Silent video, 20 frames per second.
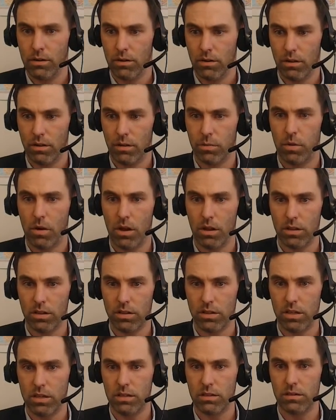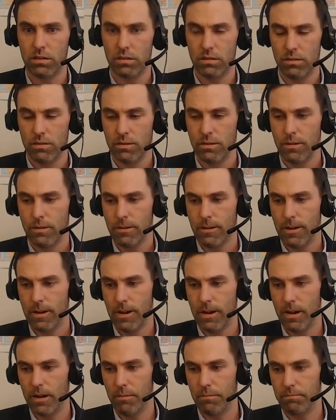or the policies.
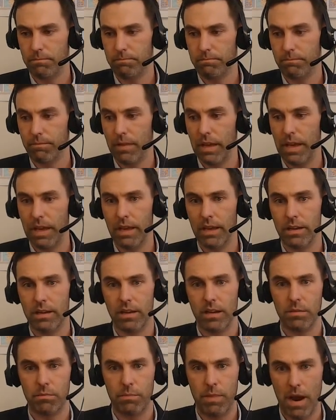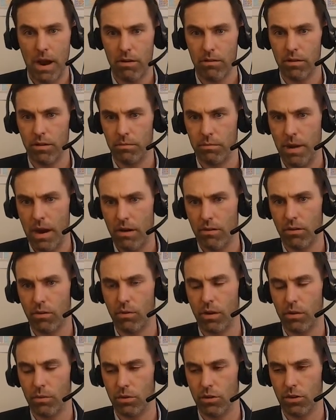Um, and in
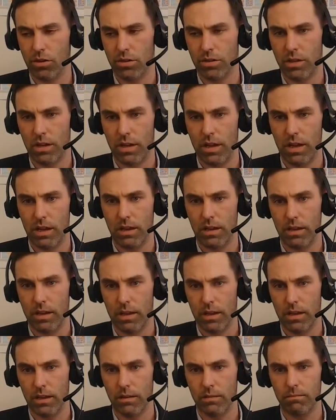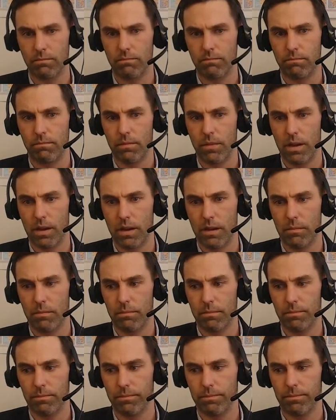Paraguay, we just did a
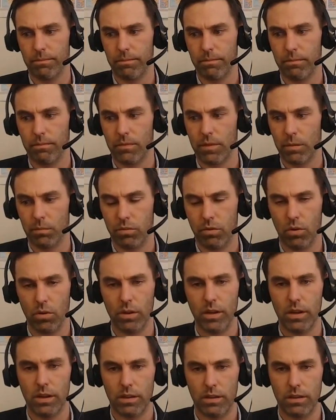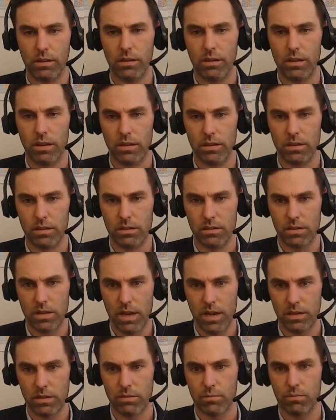deployed a decent
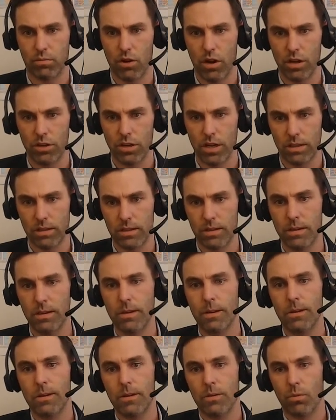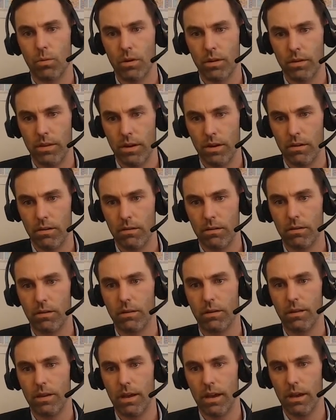sized project where they're
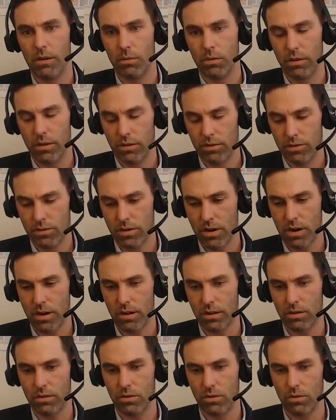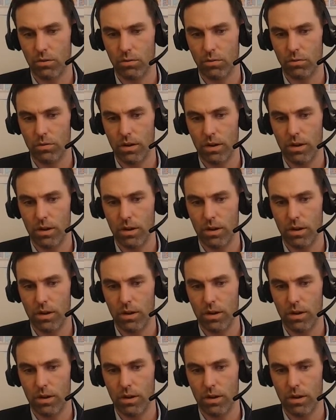starting to